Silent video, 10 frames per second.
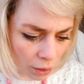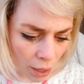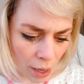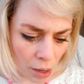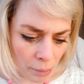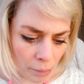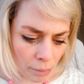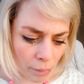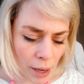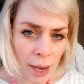and
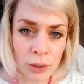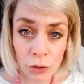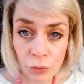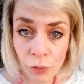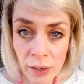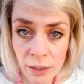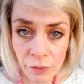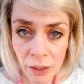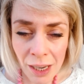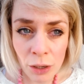you find it
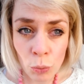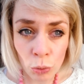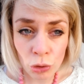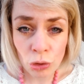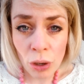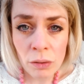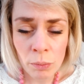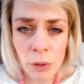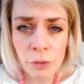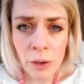funny, you want to show
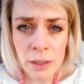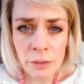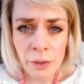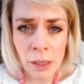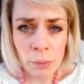them that you find it funny,